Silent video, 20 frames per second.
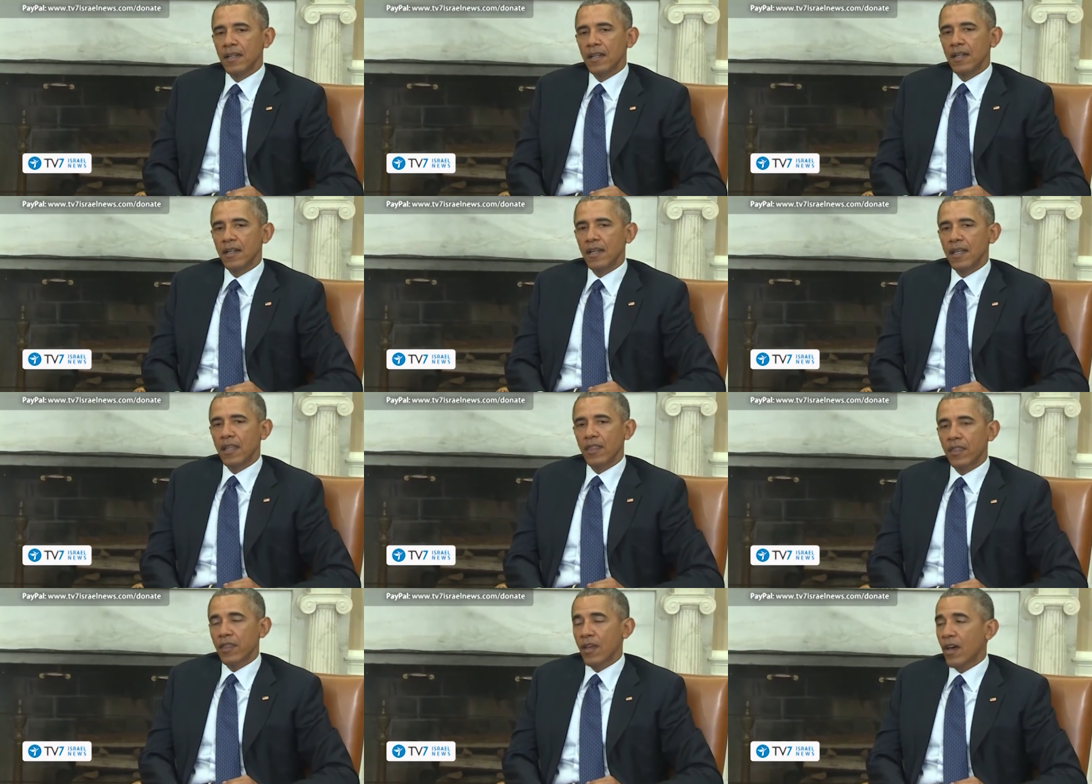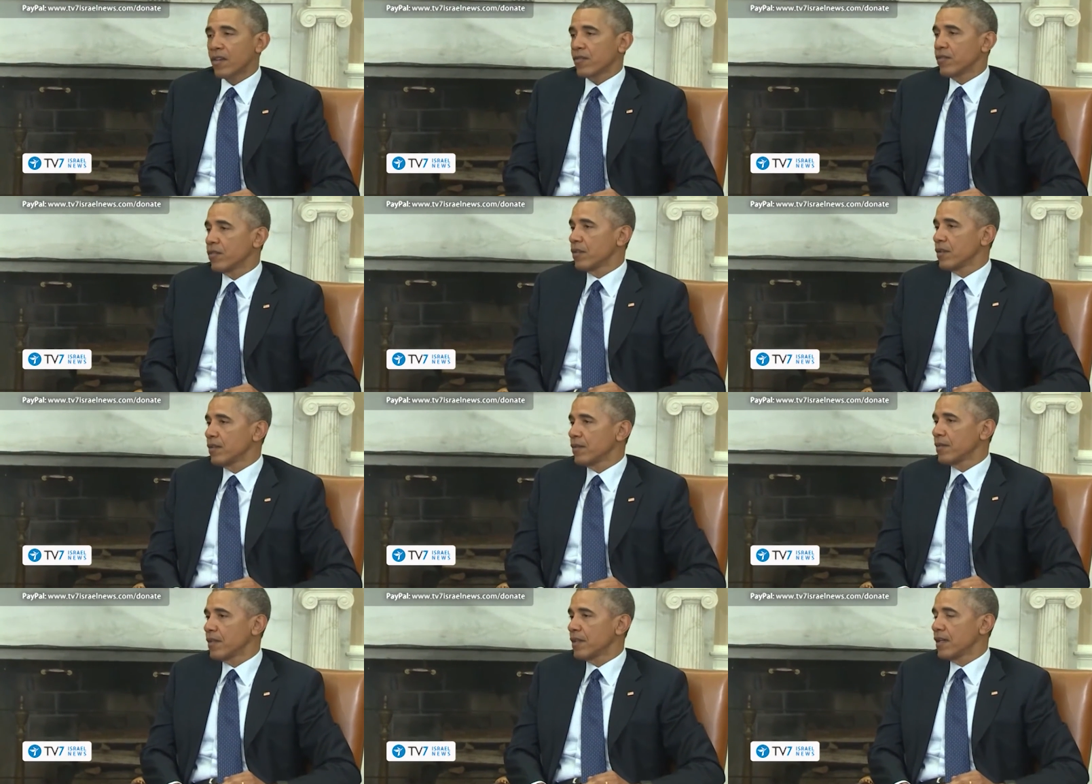uh, and
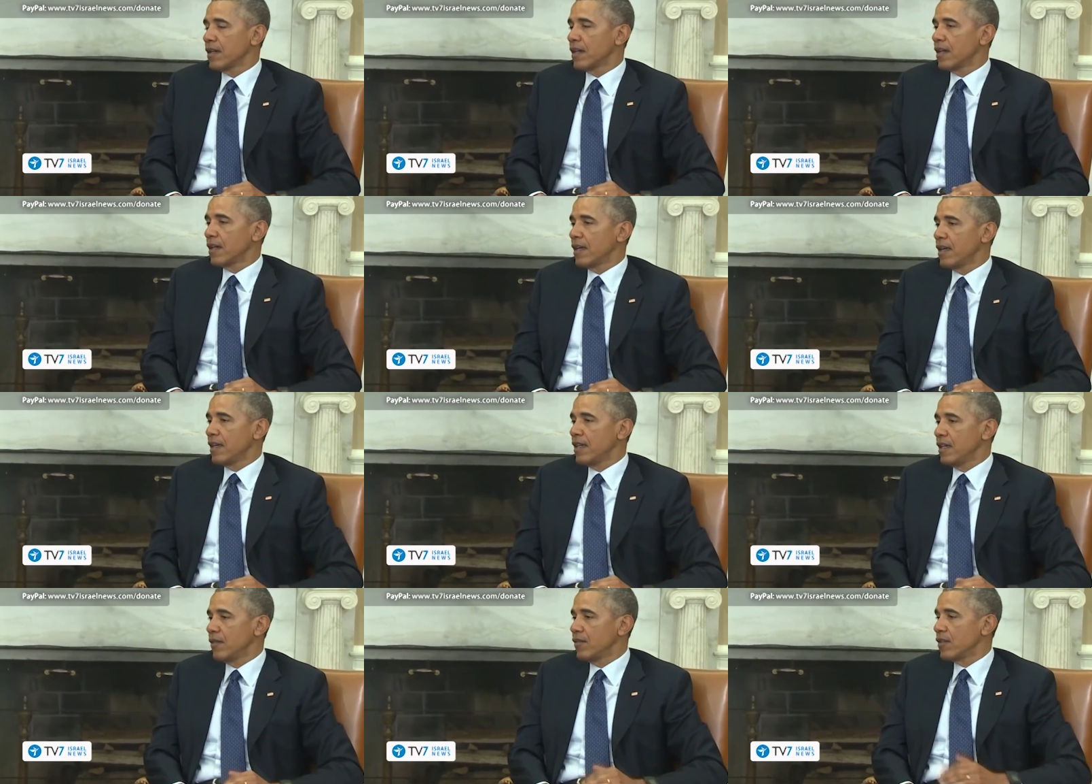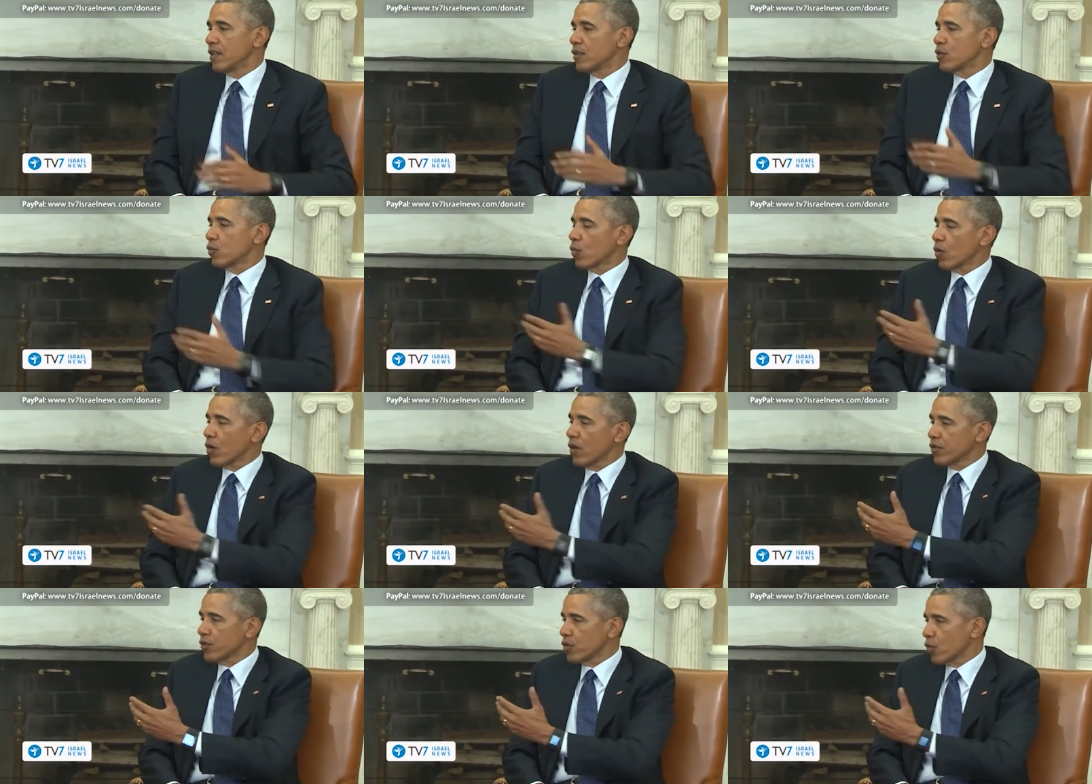thoughtful, uh, even as
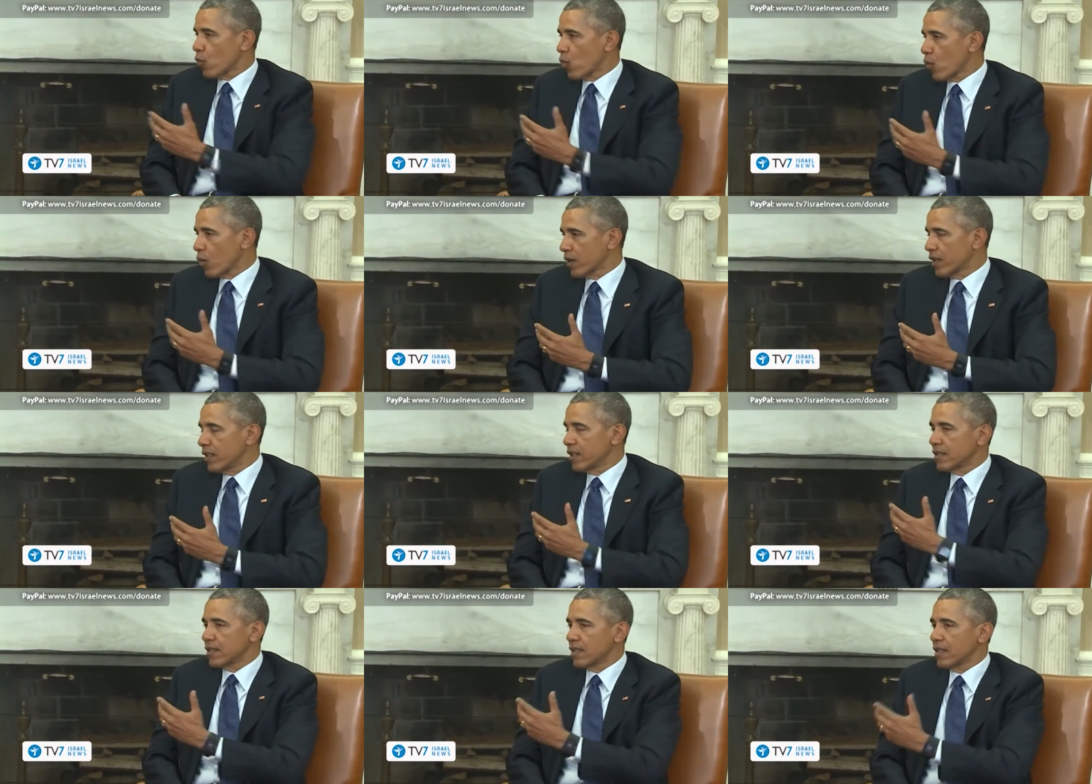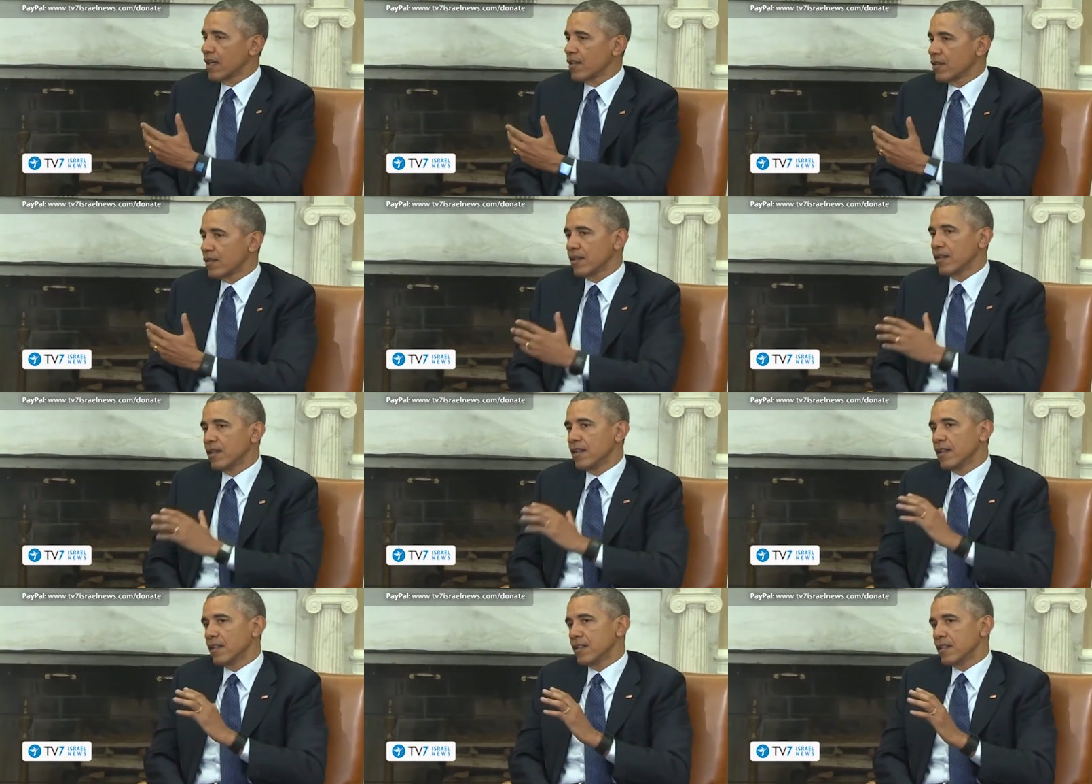we're also working together
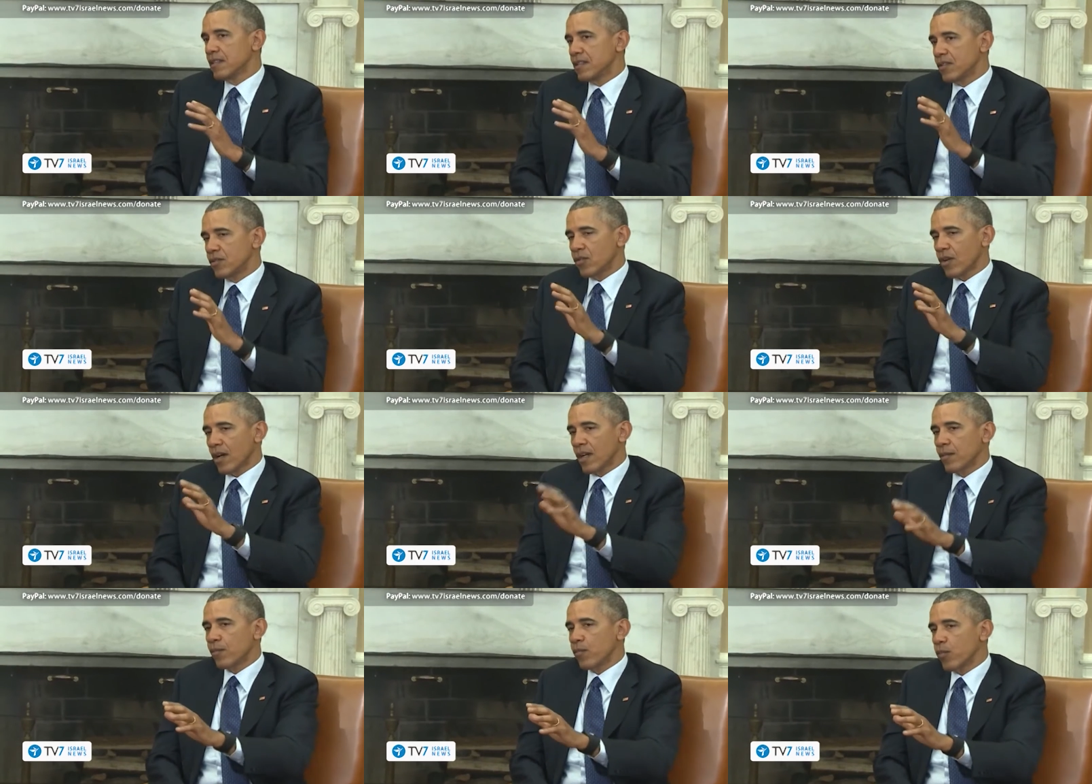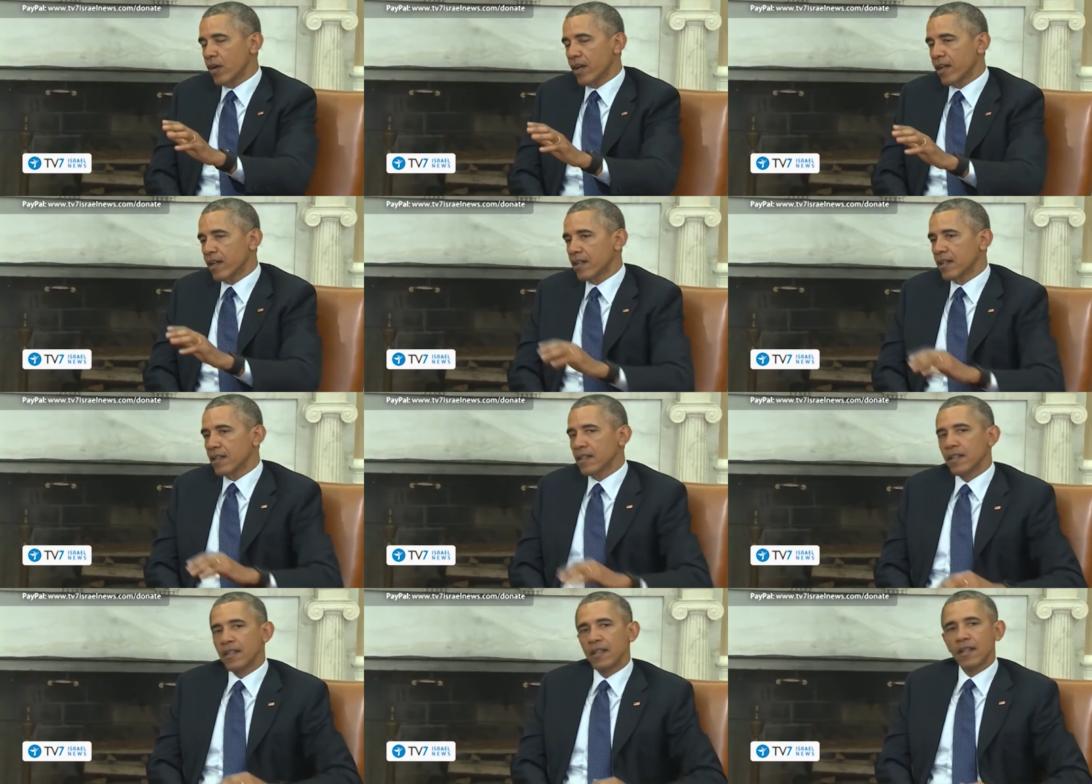to try to bring
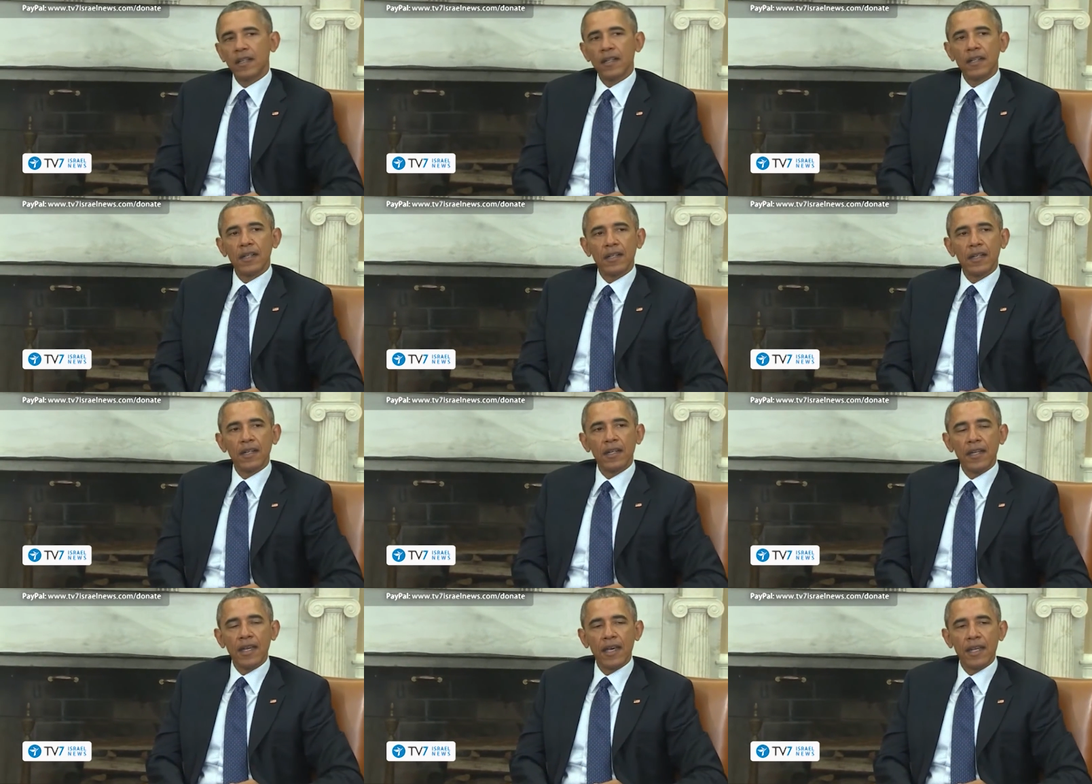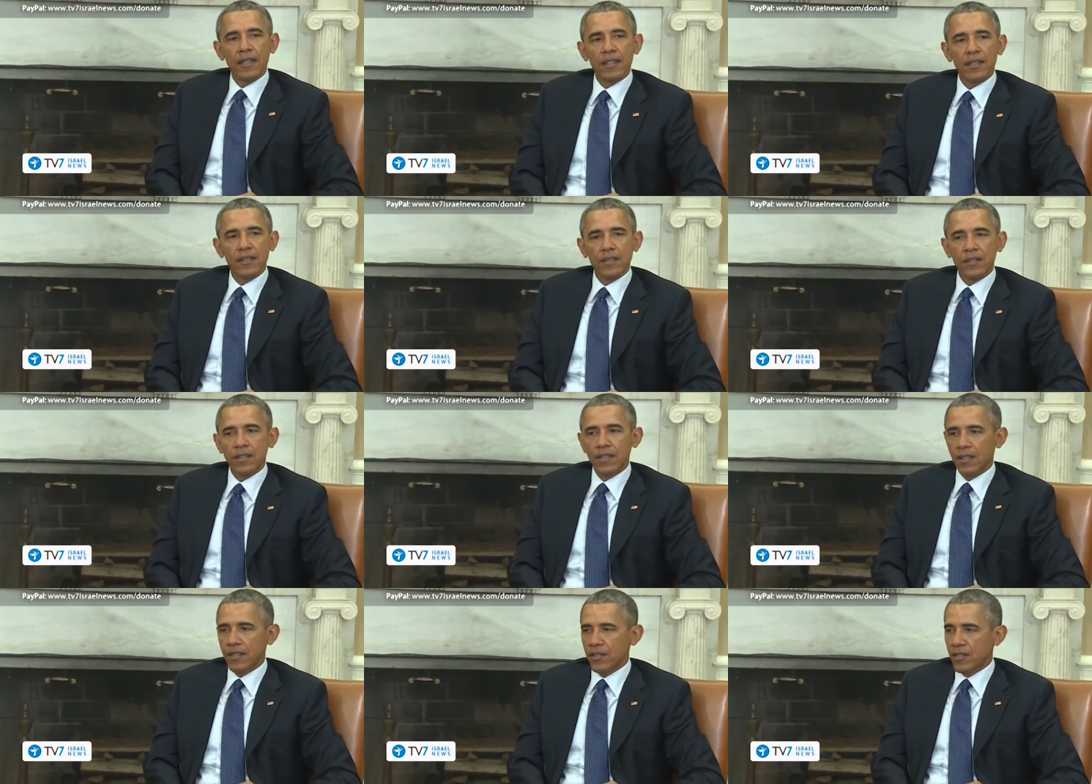uh, an end
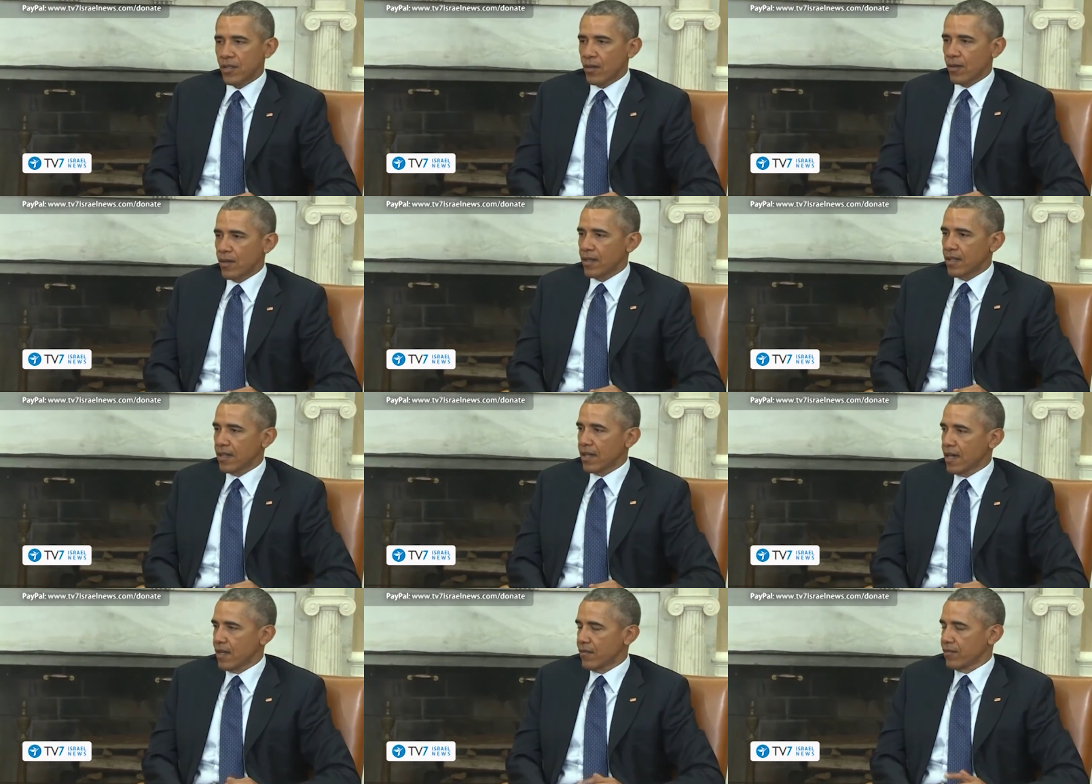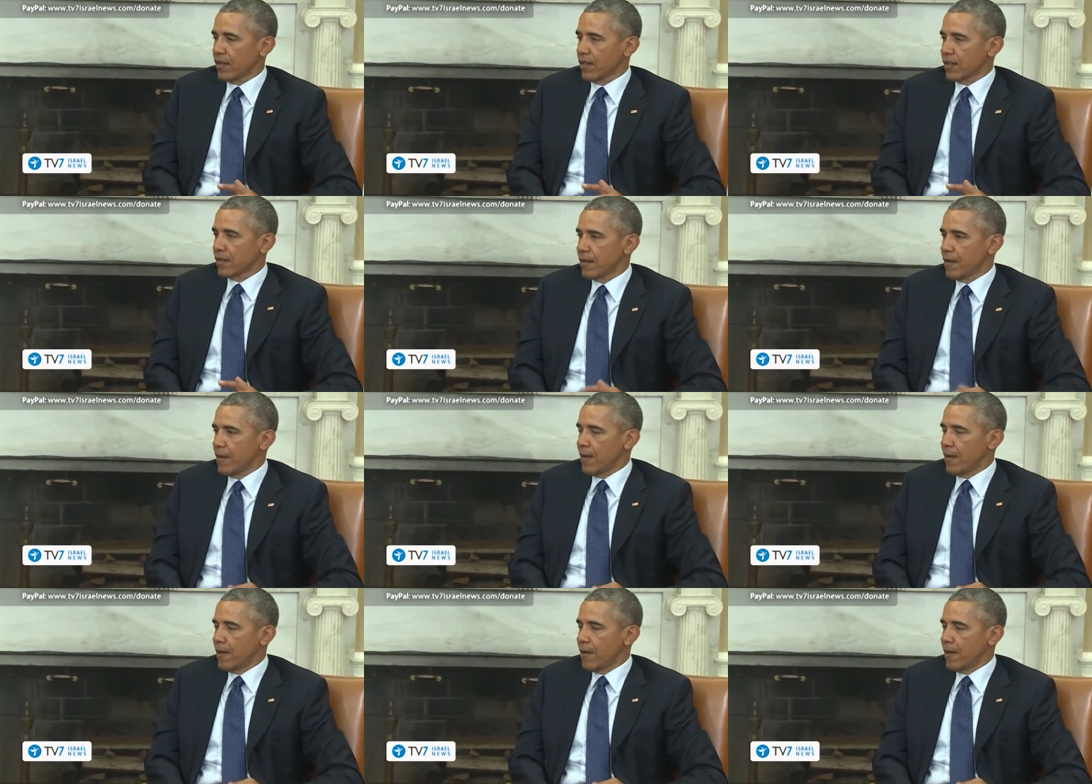to the Syrian conflict.